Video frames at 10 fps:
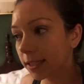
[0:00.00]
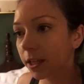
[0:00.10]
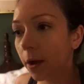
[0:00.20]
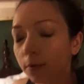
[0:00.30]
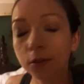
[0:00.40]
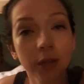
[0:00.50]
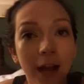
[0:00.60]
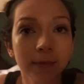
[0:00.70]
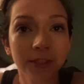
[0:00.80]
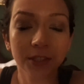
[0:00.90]
So I'm not sure
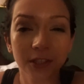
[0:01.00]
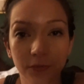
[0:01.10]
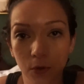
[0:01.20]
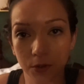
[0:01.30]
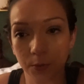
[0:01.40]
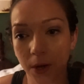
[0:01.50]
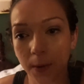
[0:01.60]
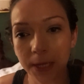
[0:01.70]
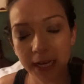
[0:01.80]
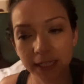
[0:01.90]
how much I'm going to vlog tomorrow
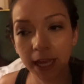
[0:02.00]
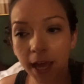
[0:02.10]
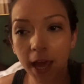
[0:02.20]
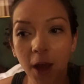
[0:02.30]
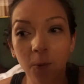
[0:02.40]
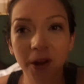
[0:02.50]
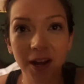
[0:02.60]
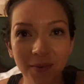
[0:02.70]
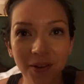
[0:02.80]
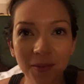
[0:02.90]
because we're
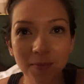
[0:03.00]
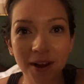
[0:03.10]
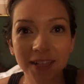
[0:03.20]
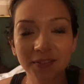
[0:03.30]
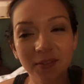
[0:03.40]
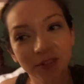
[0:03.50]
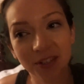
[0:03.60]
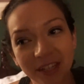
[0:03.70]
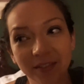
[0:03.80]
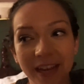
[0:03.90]
going to be on the bus for the
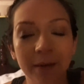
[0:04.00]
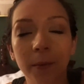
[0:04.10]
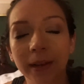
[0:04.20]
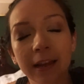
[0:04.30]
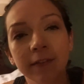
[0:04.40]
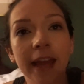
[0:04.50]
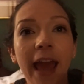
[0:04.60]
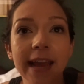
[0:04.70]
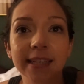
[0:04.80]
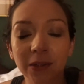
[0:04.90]
majority of the day, but we're leaving
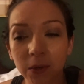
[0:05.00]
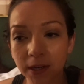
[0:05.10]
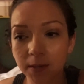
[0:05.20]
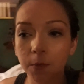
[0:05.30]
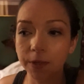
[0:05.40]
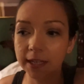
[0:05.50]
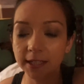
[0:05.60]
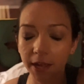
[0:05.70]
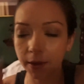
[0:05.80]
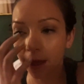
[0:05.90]
at eight o'clock in the morning.
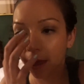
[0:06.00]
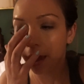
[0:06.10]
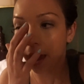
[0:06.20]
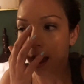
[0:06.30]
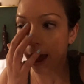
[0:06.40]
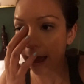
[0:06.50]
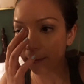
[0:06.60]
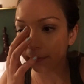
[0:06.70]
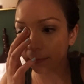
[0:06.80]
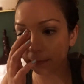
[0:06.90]
So
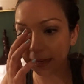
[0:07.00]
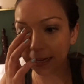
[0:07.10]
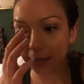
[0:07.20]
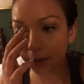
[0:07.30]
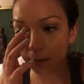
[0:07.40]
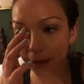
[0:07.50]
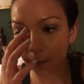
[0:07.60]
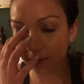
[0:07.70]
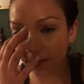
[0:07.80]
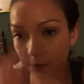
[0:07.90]
um, me and Lily have come back,
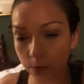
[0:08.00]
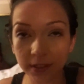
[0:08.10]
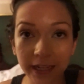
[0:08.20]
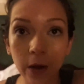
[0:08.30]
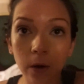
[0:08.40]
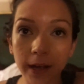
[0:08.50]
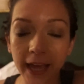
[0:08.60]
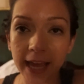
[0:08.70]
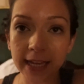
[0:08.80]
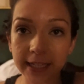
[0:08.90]
we've just sorted out all our
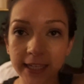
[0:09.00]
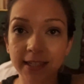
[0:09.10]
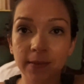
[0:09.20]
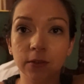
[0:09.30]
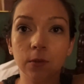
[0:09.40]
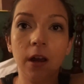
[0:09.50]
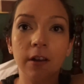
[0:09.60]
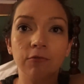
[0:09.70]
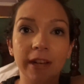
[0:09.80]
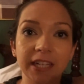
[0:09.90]
cases, so it's all kind
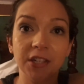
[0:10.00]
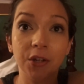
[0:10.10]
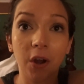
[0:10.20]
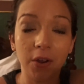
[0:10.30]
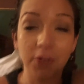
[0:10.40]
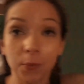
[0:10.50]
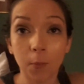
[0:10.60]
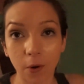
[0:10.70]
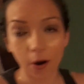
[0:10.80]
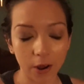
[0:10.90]
of ready to go
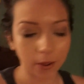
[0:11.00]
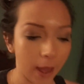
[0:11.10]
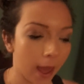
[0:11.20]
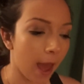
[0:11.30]
tomorrow.